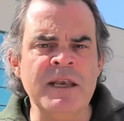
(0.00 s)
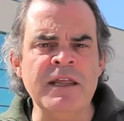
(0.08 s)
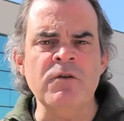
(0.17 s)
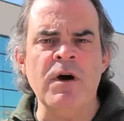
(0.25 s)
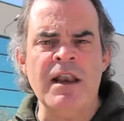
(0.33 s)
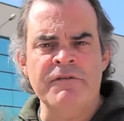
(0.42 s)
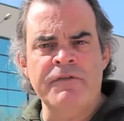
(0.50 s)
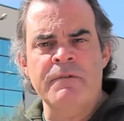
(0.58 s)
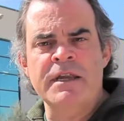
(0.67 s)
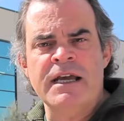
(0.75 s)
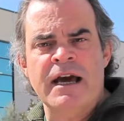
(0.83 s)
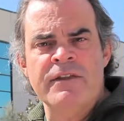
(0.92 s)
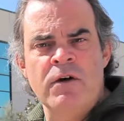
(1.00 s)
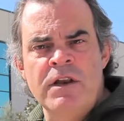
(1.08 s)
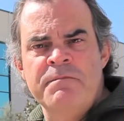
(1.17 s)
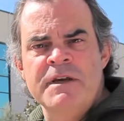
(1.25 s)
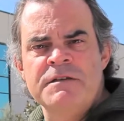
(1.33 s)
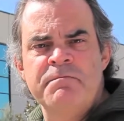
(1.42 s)
We've come to the
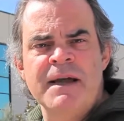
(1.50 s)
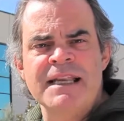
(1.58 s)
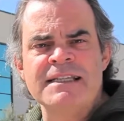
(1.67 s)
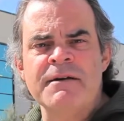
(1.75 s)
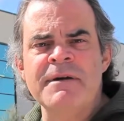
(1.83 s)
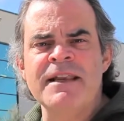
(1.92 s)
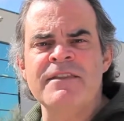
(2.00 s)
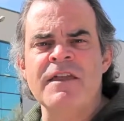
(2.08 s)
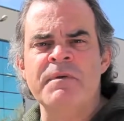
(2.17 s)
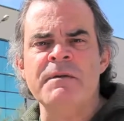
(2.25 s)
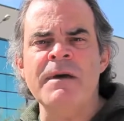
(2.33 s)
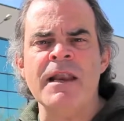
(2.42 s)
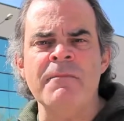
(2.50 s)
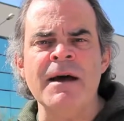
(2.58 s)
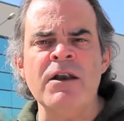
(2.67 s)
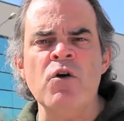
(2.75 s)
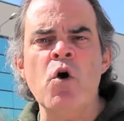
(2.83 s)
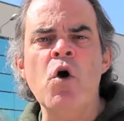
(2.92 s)
Olipes plant to discover
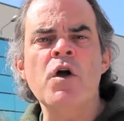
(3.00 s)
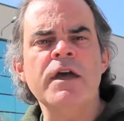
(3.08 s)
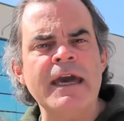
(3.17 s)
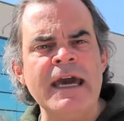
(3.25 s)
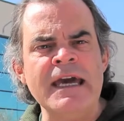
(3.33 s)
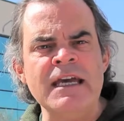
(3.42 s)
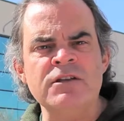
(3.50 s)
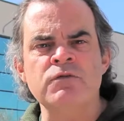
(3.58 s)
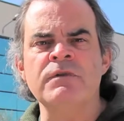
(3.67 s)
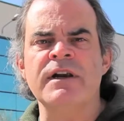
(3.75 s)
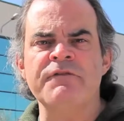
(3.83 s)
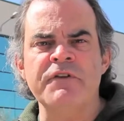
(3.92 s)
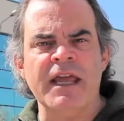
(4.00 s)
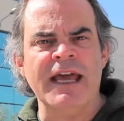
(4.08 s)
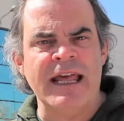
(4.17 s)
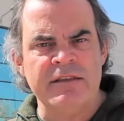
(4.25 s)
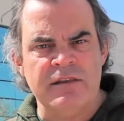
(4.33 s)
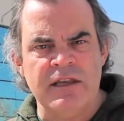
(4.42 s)
firsthand what a coolant
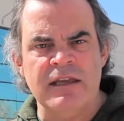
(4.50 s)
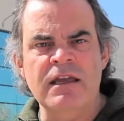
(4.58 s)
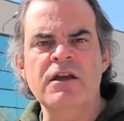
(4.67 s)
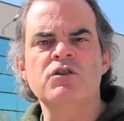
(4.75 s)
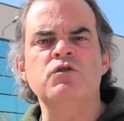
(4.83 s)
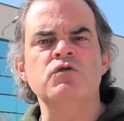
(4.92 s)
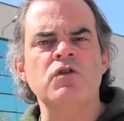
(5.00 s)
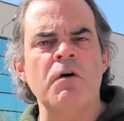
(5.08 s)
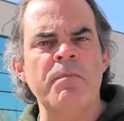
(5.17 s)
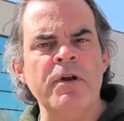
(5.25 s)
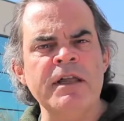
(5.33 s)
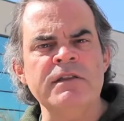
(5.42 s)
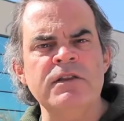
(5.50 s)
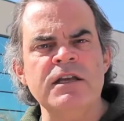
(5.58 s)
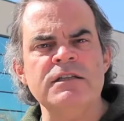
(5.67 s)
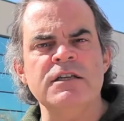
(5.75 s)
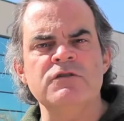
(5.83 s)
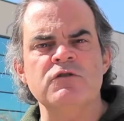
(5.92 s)
is, in addition to the
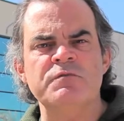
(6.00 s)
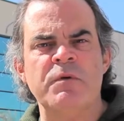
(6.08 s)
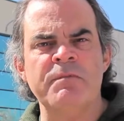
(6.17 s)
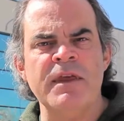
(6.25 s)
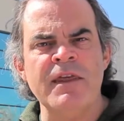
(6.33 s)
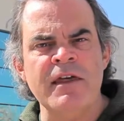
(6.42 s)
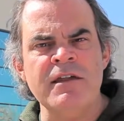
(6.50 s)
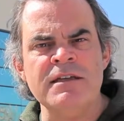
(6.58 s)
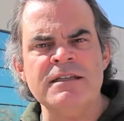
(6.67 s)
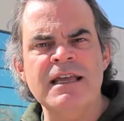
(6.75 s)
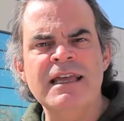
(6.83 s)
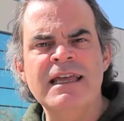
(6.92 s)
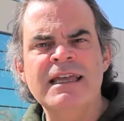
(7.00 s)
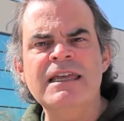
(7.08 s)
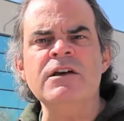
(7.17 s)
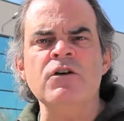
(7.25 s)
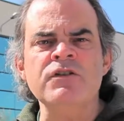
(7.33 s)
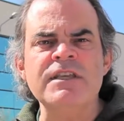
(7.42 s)
components and properties of the
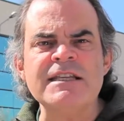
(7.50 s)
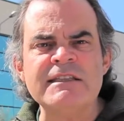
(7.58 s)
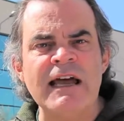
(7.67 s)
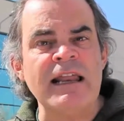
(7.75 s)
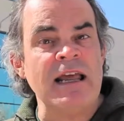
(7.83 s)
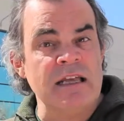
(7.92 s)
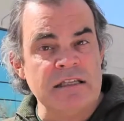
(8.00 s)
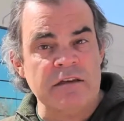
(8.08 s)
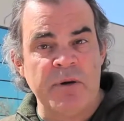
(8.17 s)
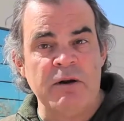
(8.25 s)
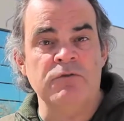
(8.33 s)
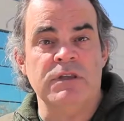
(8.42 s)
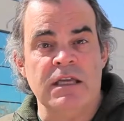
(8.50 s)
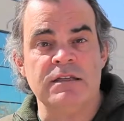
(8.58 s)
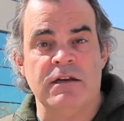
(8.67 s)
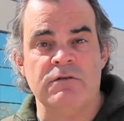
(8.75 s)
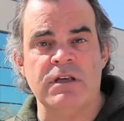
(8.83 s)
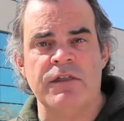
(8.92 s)
same, and to try and
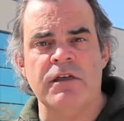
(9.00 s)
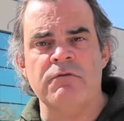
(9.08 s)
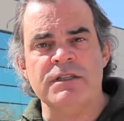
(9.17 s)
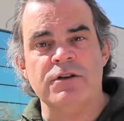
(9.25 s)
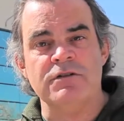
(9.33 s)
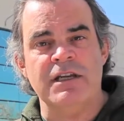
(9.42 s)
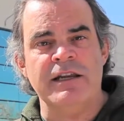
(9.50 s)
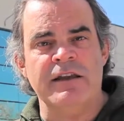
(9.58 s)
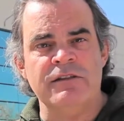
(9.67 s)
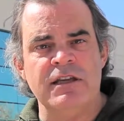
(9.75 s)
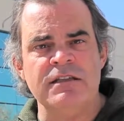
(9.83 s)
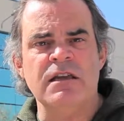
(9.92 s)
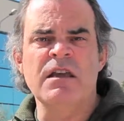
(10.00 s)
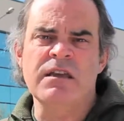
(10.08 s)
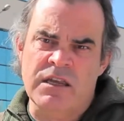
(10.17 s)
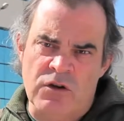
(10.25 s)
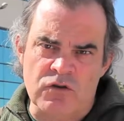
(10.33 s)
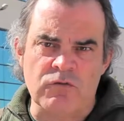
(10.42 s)
answer our customers' tricky
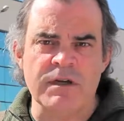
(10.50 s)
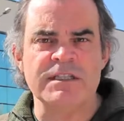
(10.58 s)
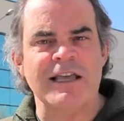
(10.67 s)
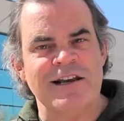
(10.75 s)
questions.